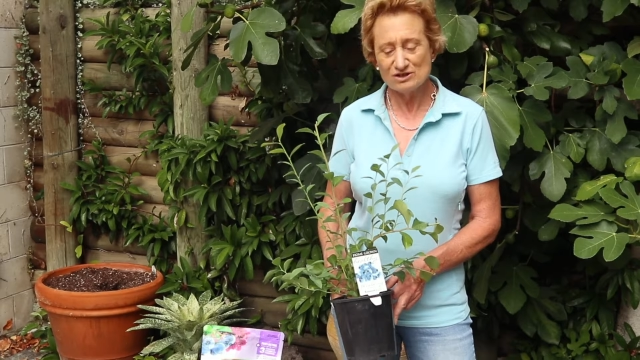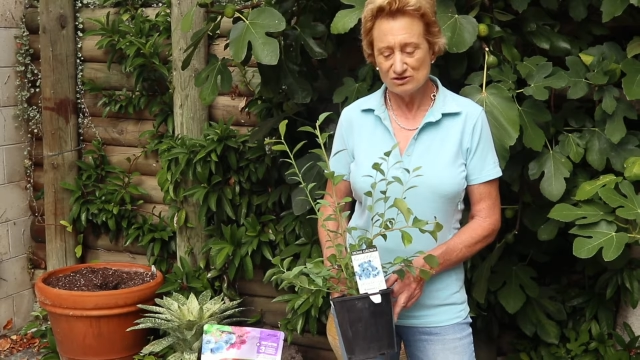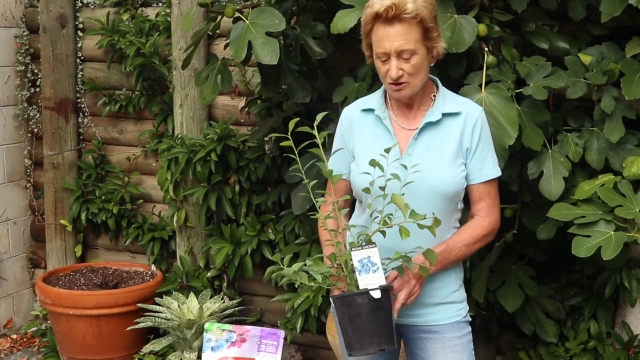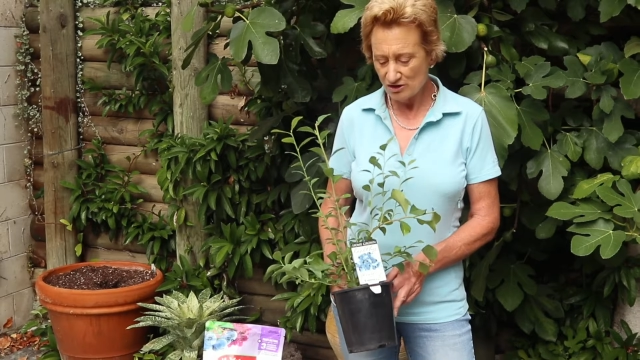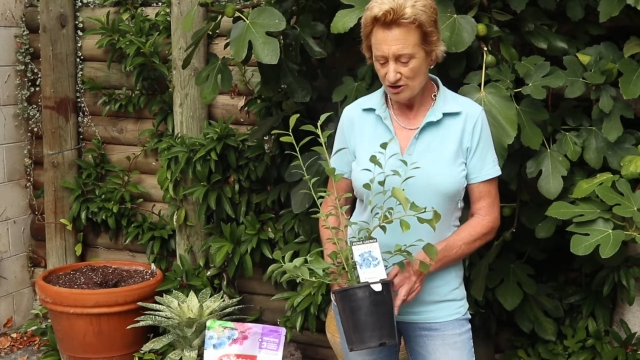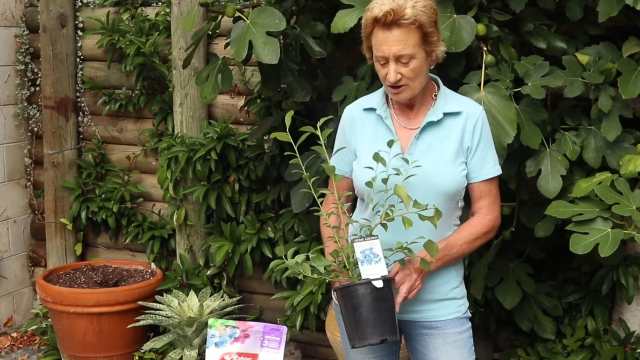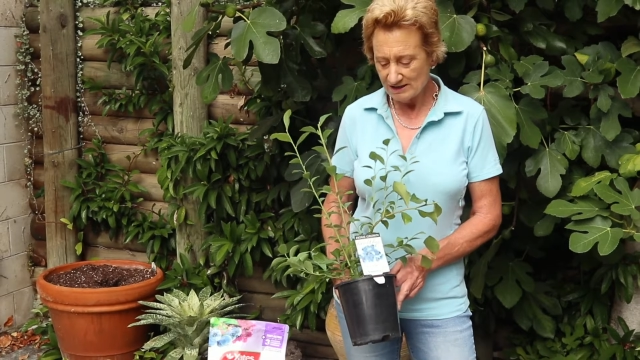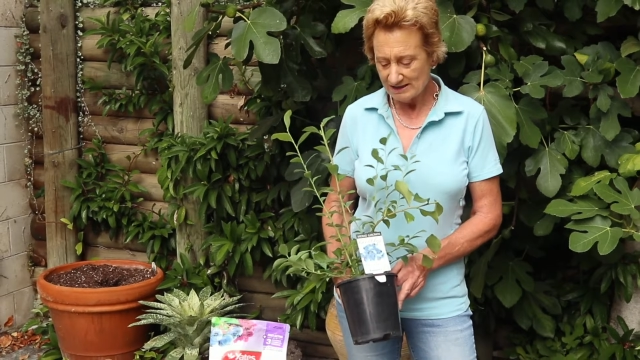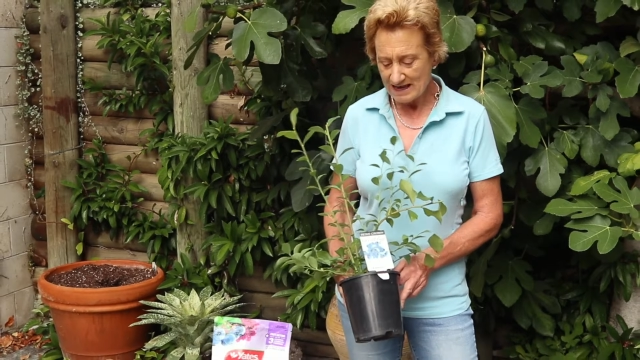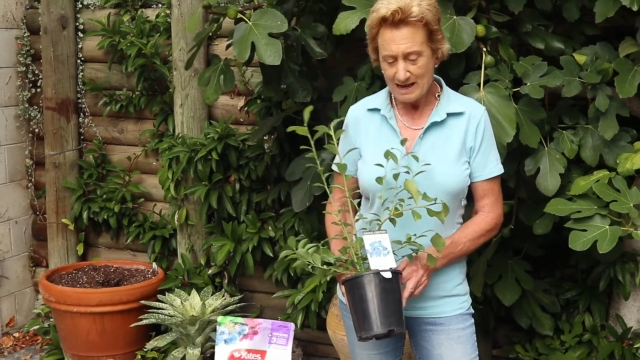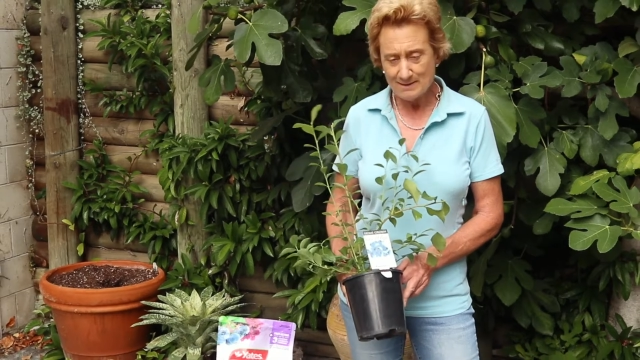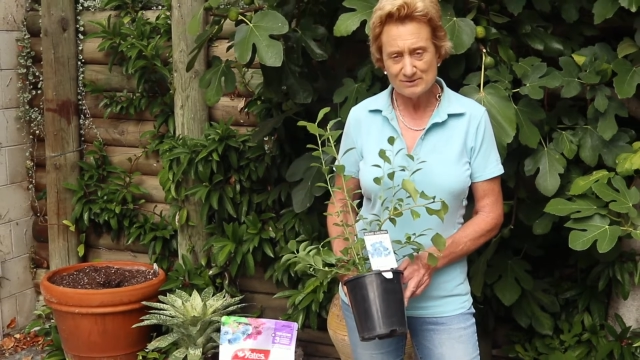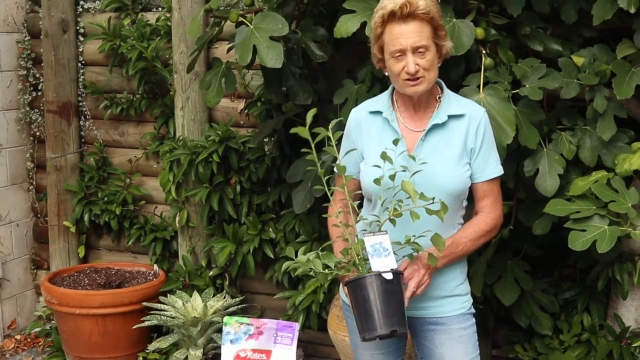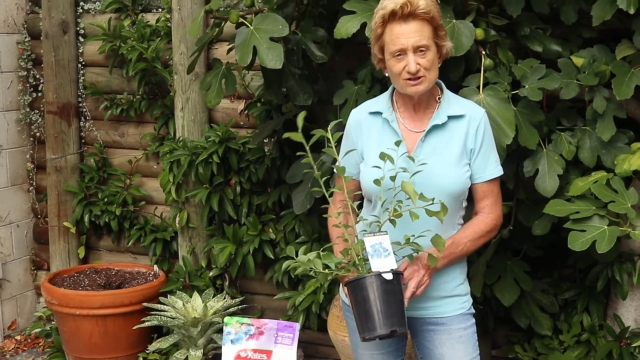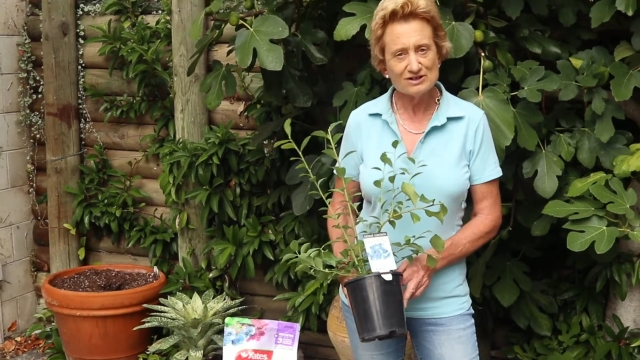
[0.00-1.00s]
are not only
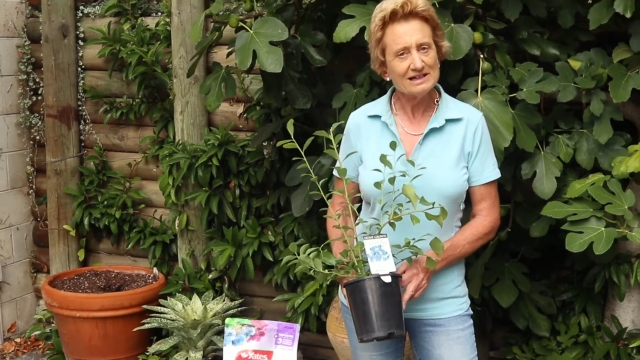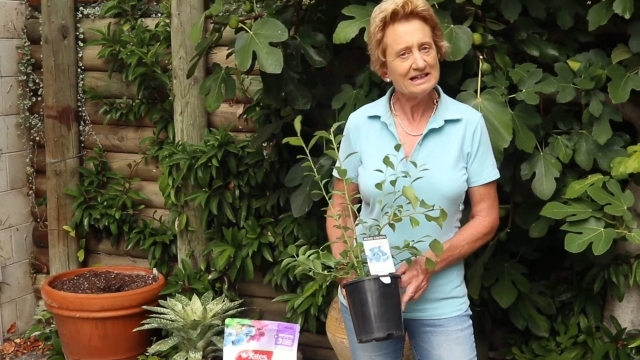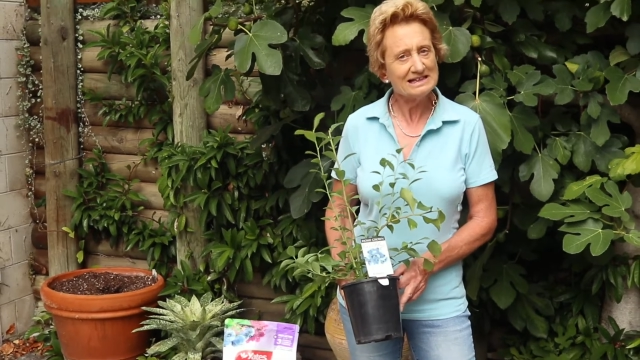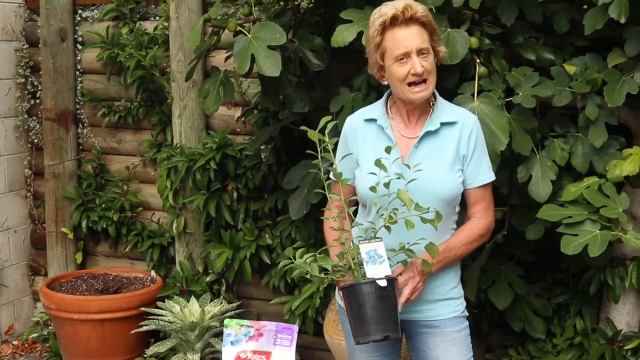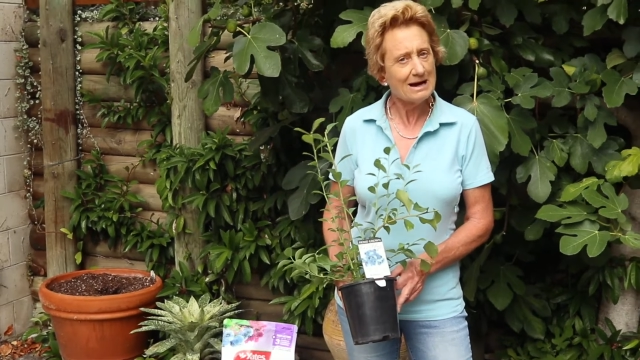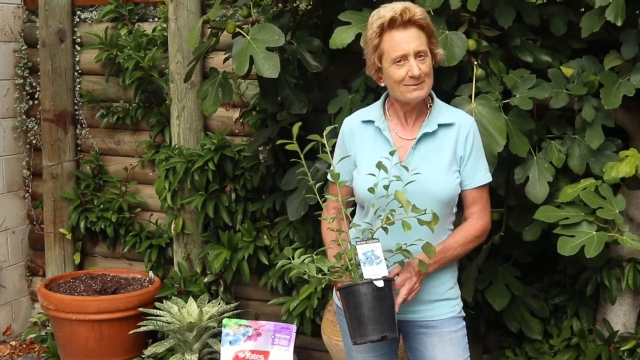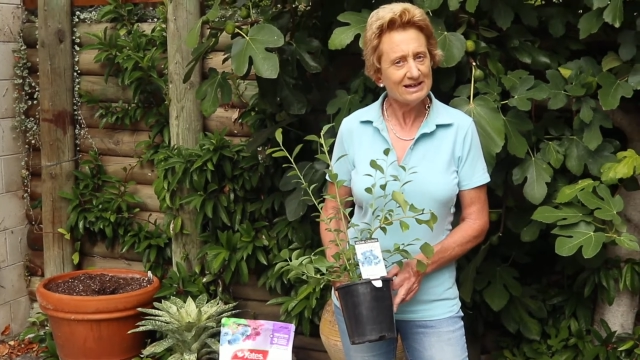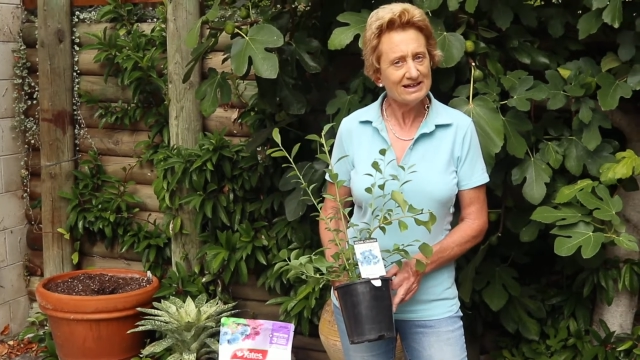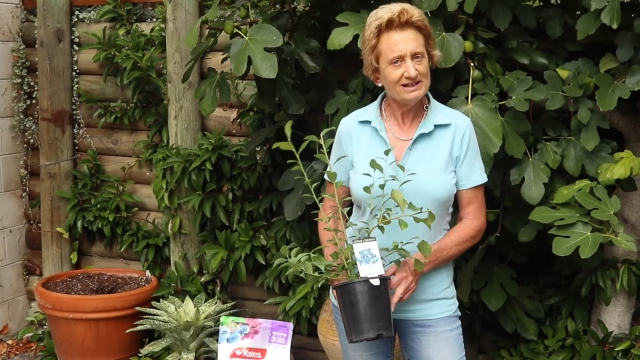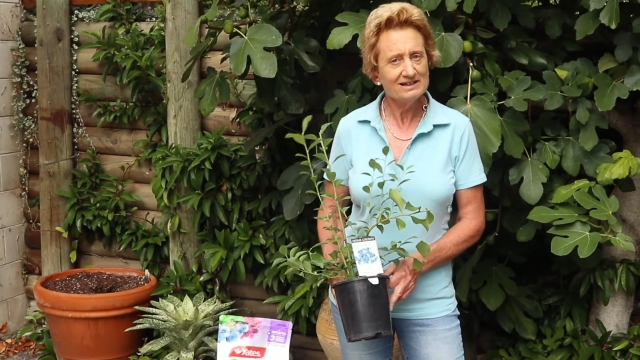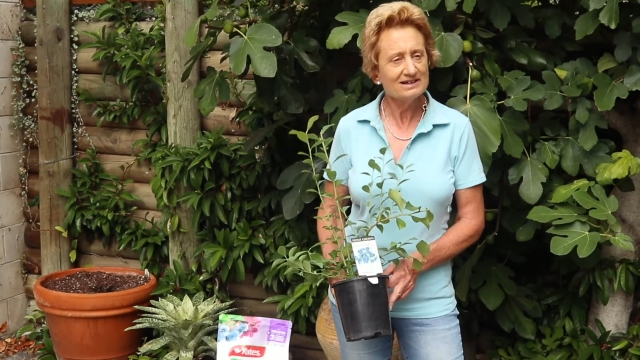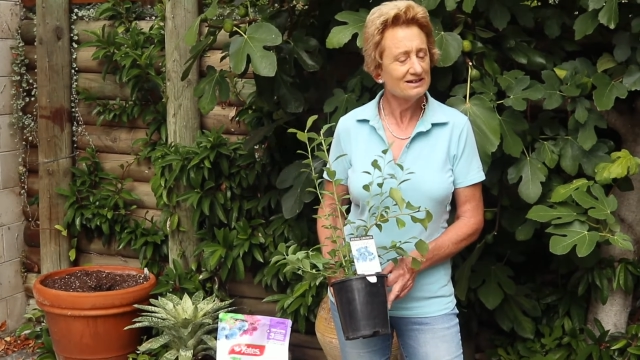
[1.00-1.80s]
absolutely yummy,